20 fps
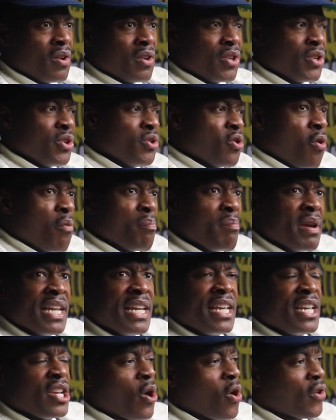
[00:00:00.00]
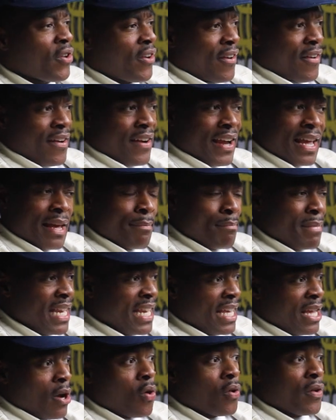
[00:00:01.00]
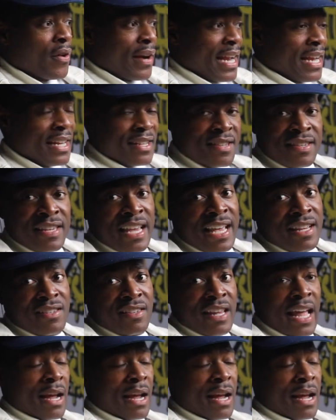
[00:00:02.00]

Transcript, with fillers: you know, mediocre, mediocre in a sense,